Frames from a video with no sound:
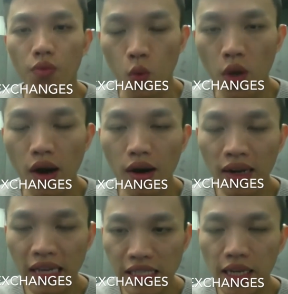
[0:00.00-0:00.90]
We
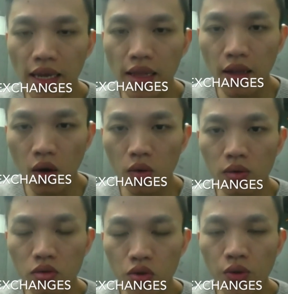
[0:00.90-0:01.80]
are listed
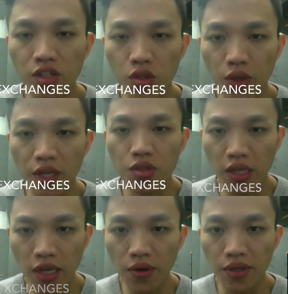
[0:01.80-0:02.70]
on 2 exchanges
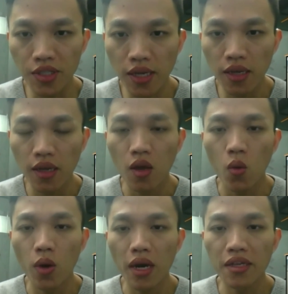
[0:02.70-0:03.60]
currently.
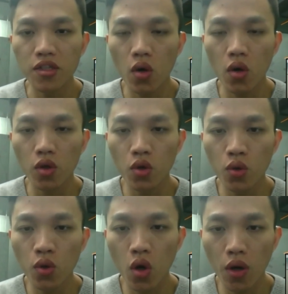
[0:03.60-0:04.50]
One is called
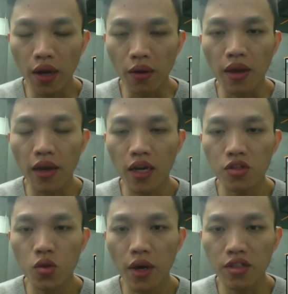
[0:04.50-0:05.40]
KuCoin,
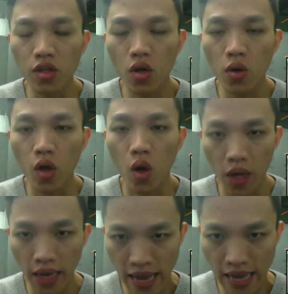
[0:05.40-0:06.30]
another one is called
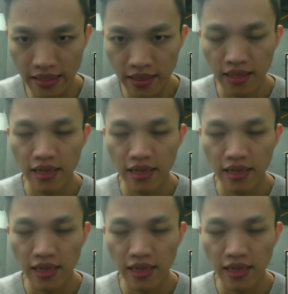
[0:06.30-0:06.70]
CoinEgg.